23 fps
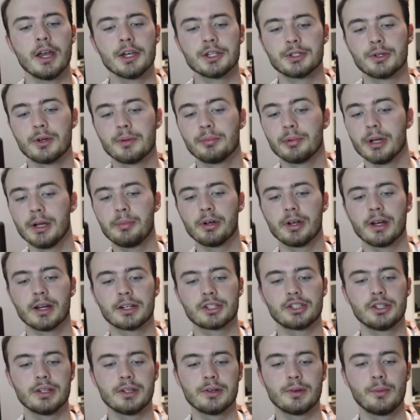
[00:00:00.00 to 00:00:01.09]
So, in pre
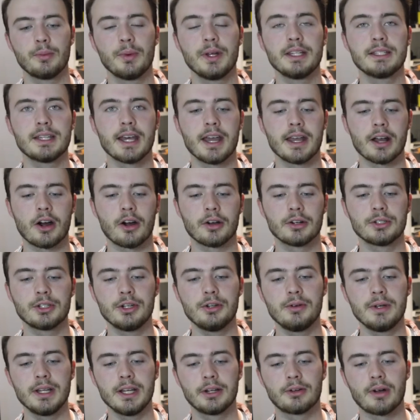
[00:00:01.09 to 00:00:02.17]
production, we take our
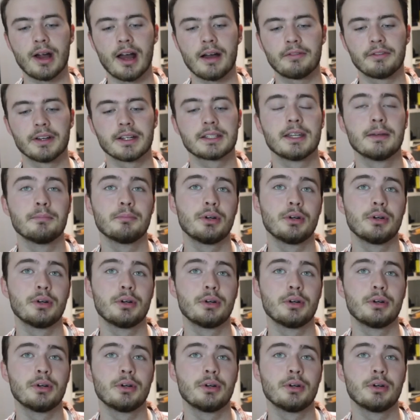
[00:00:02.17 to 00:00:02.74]
2D graphics